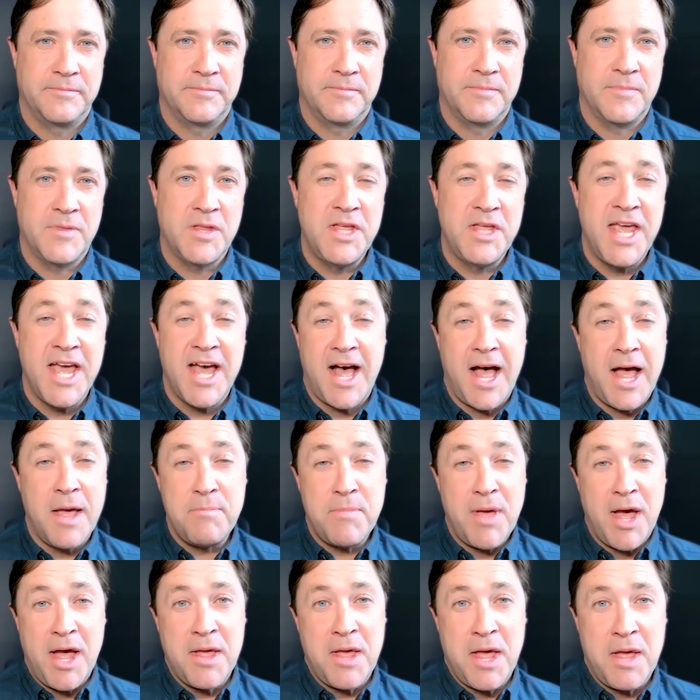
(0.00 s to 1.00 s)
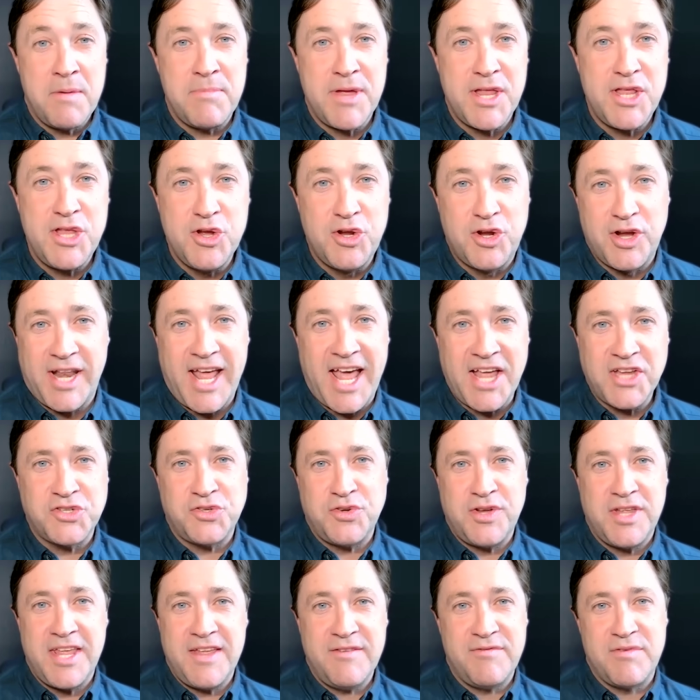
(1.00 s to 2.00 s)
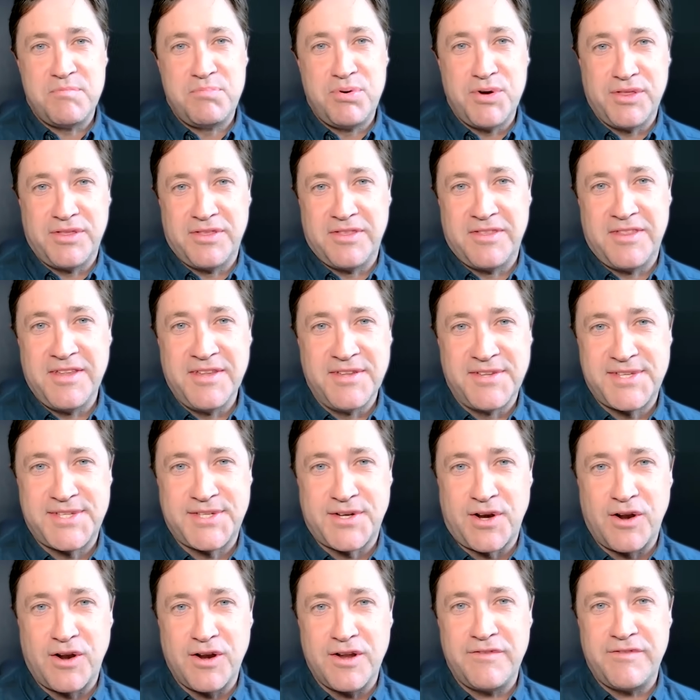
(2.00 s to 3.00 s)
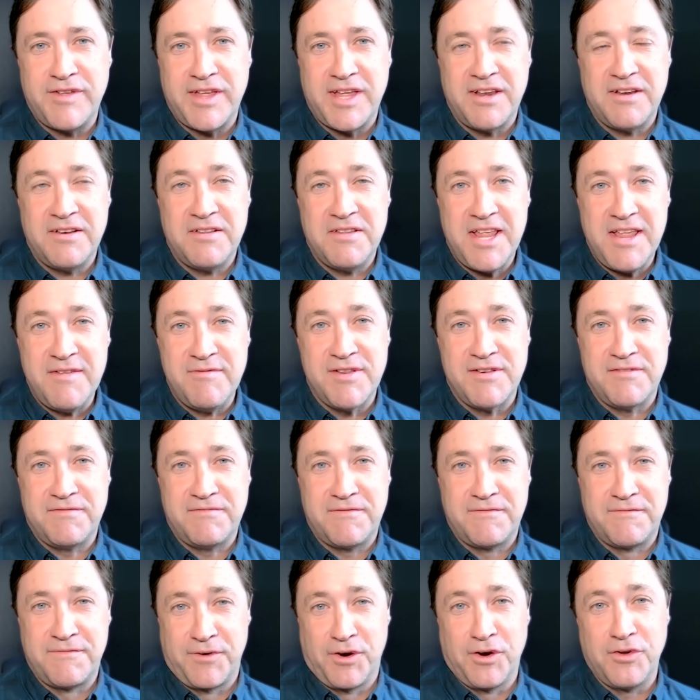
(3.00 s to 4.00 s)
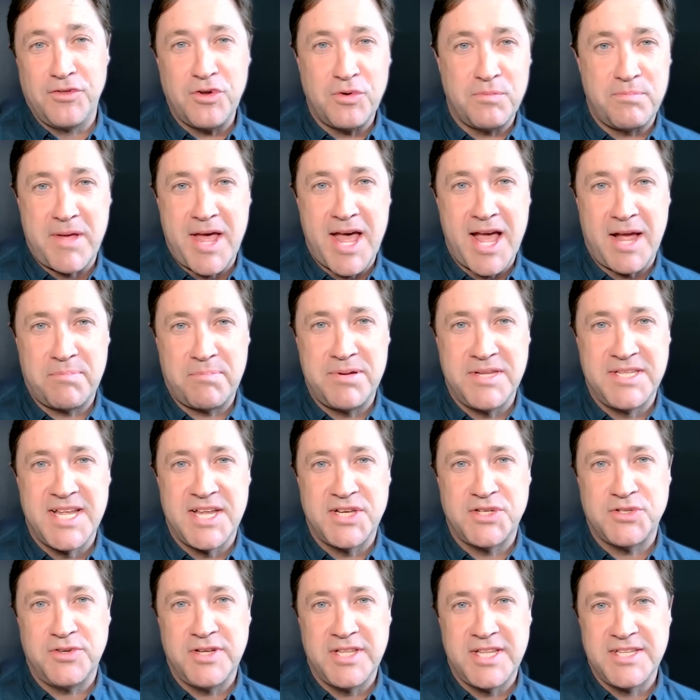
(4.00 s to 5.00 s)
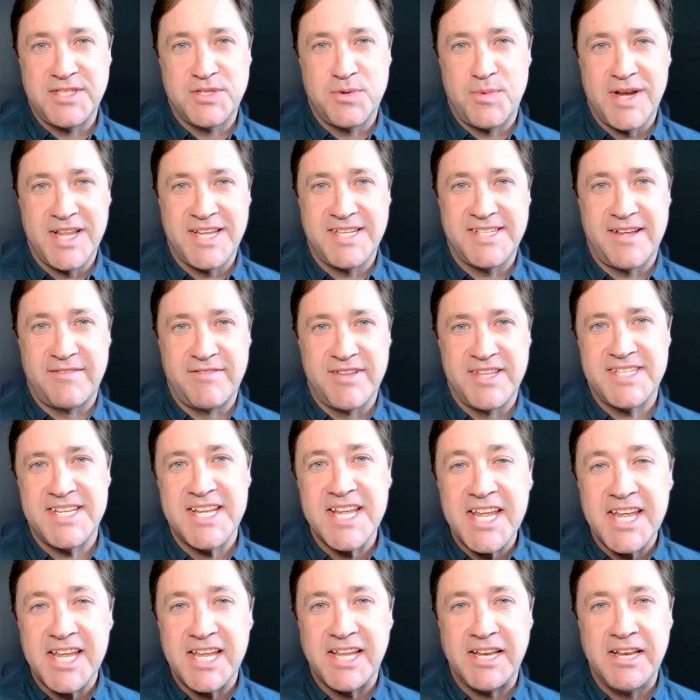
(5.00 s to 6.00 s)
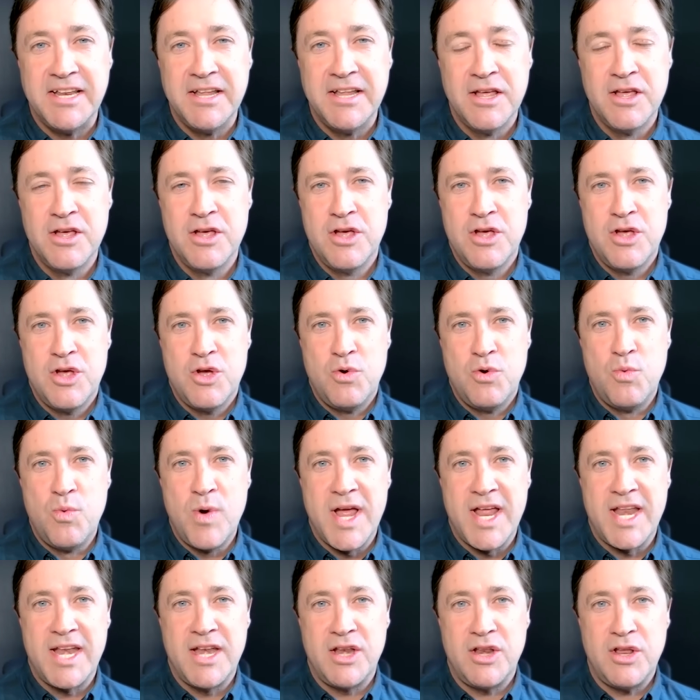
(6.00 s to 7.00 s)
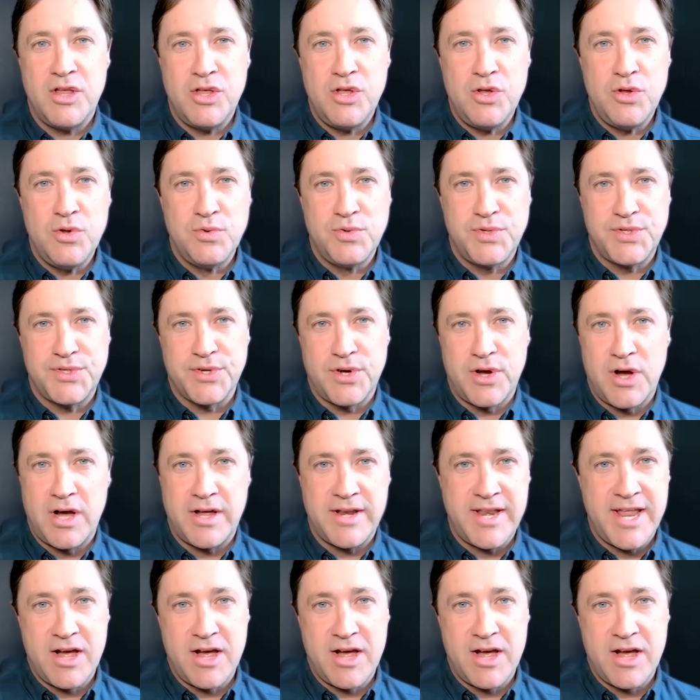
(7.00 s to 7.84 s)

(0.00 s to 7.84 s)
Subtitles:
Yeah, I mean, you could actually even put the start of it even further back, potentially to 2017, when you saw.